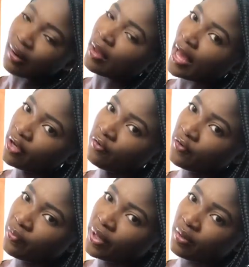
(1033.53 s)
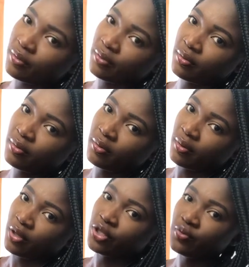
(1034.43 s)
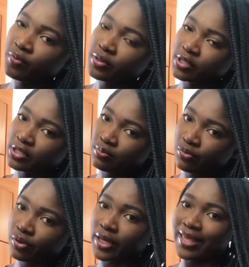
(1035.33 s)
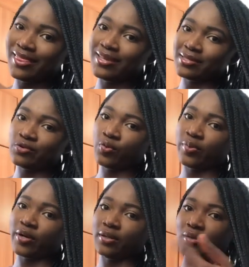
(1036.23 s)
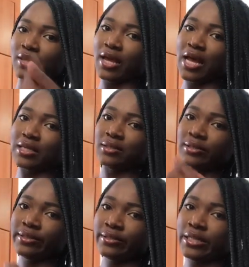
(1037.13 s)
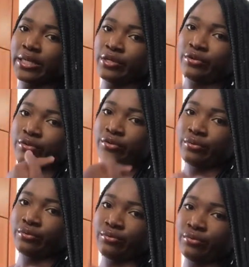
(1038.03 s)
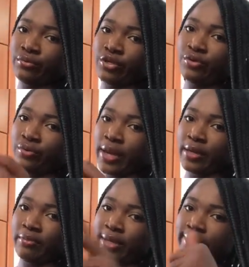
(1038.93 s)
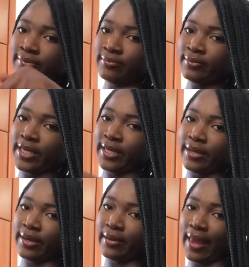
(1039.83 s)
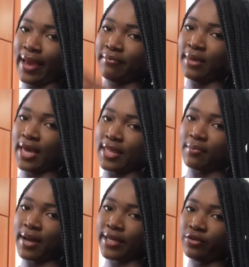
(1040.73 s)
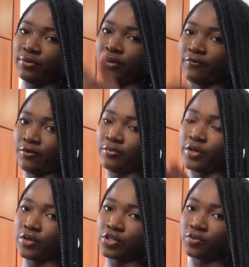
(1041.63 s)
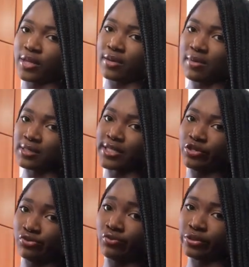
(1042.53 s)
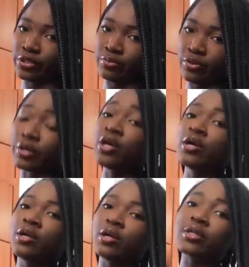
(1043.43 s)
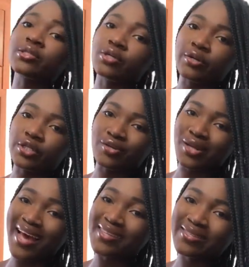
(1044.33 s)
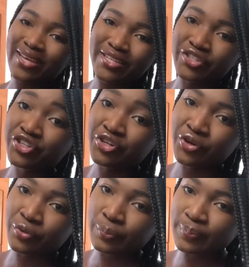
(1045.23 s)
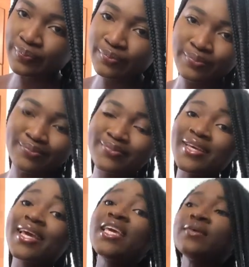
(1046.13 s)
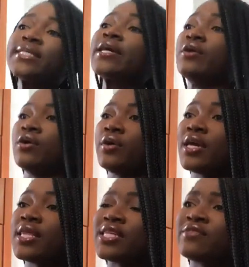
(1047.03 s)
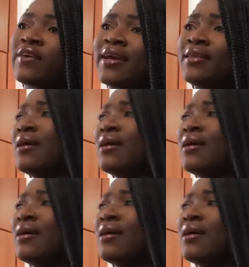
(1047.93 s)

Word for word: Are you for real? You want to smoke in this Uber that has you and me in it, like me at the back, you in the front, because you are the master, you want to smoke. Long story short, I said no. And he was like, okay, that's fine.